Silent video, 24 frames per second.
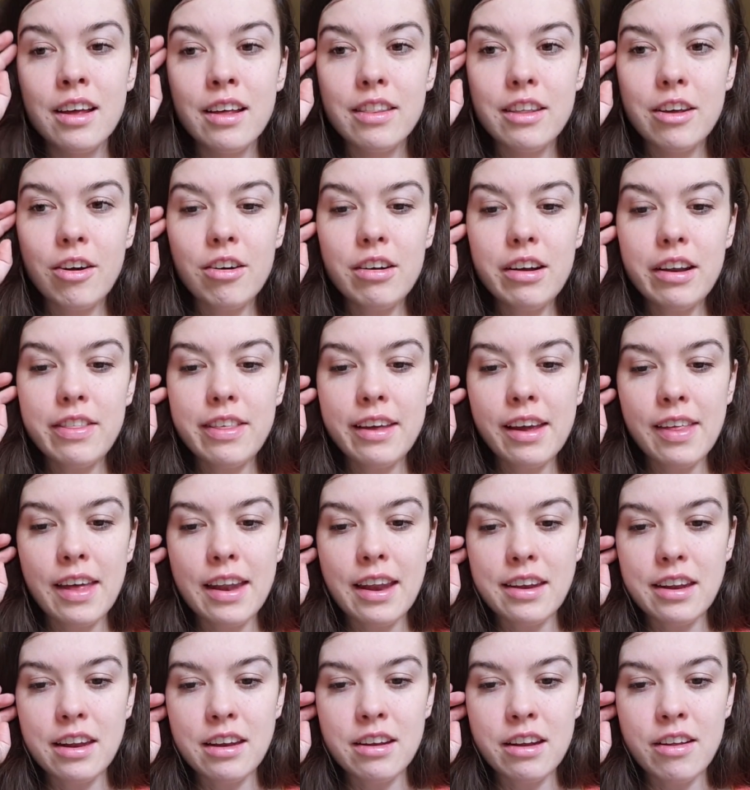The only thing that
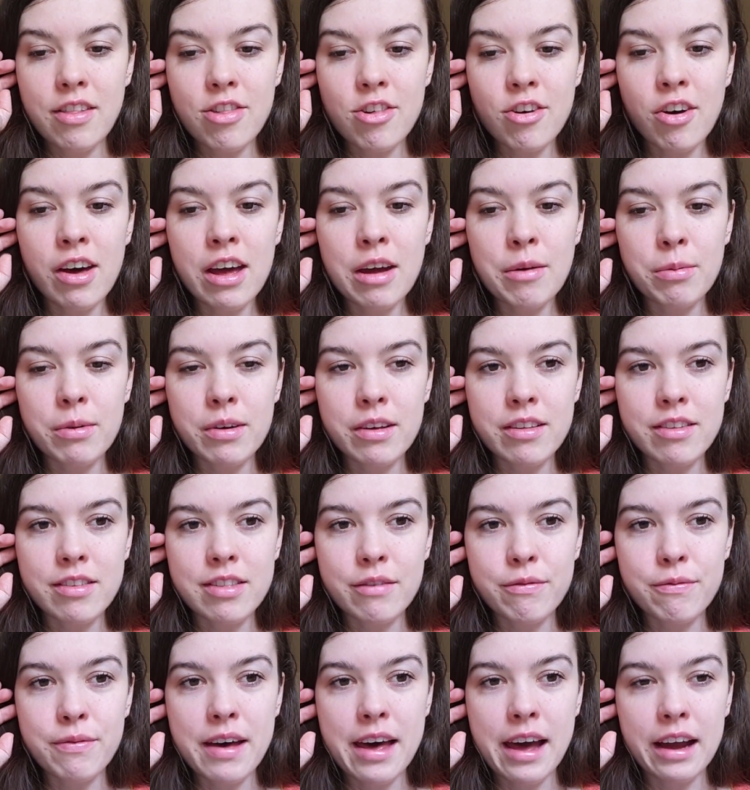I didn't enjoy was
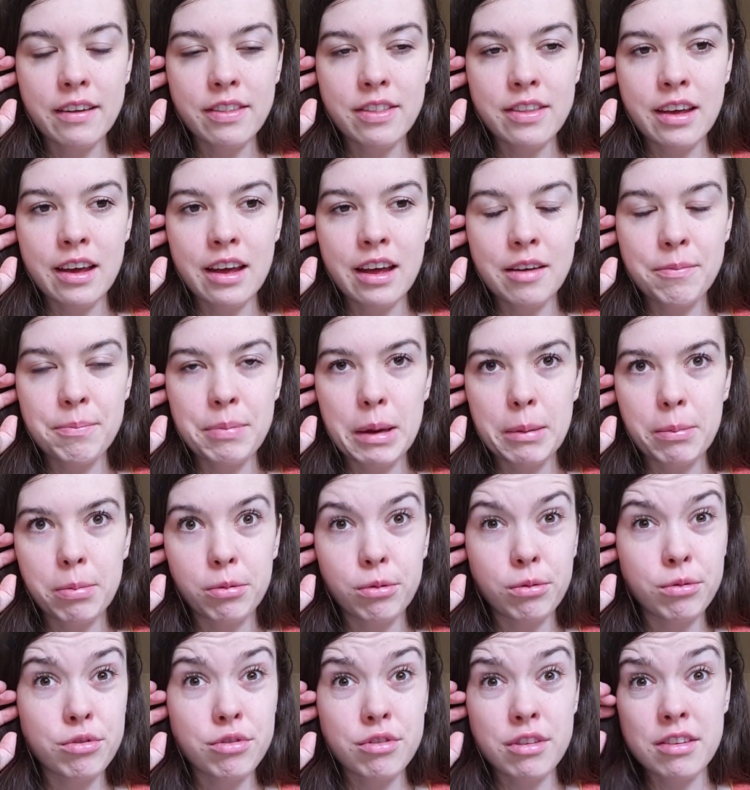the fact that
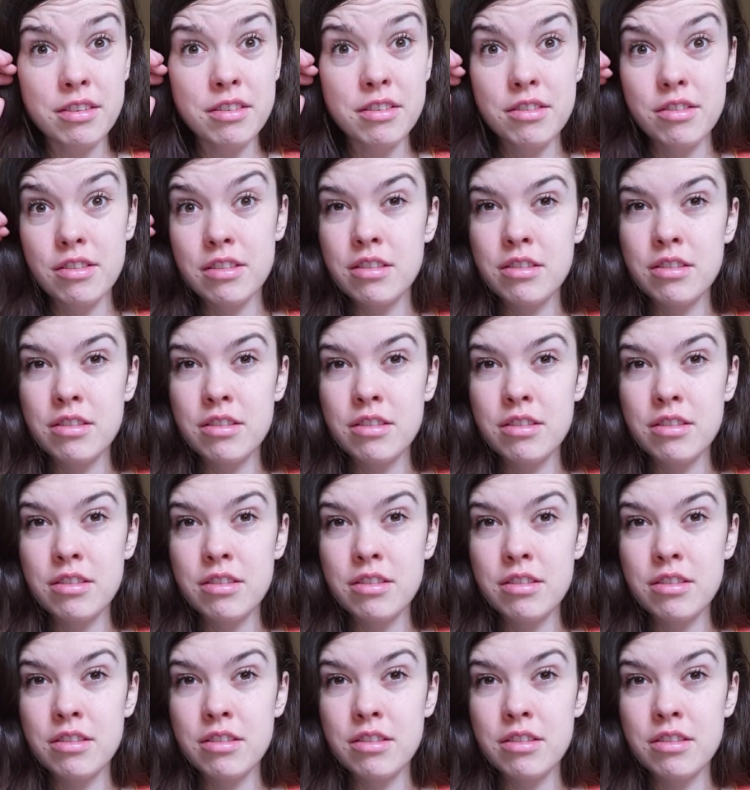people just